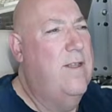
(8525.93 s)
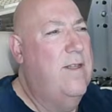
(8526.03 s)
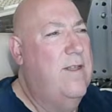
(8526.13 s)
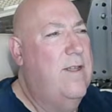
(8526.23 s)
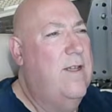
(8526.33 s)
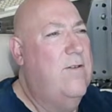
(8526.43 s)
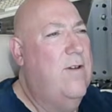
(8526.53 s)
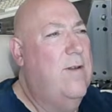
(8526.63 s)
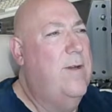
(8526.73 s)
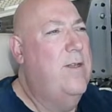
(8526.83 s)
No, that's
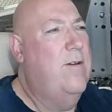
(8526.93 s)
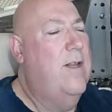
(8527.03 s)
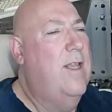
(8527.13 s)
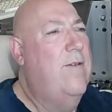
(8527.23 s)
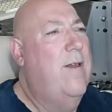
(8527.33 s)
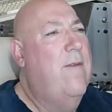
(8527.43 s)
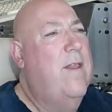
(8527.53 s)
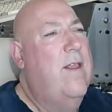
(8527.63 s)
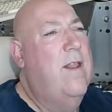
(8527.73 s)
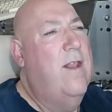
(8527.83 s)
trying to be too clever.
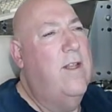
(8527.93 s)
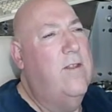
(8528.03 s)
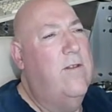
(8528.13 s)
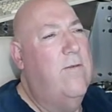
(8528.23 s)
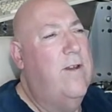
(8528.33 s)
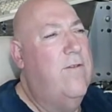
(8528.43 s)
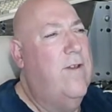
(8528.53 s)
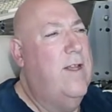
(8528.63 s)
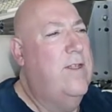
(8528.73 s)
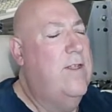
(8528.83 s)
Let's
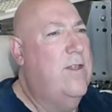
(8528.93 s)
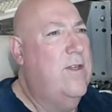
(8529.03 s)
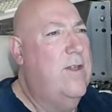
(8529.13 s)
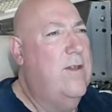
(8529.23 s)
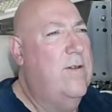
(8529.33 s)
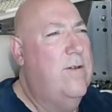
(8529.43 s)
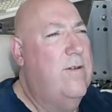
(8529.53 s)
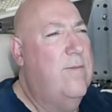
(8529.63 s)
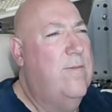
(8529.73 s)
refactor this code.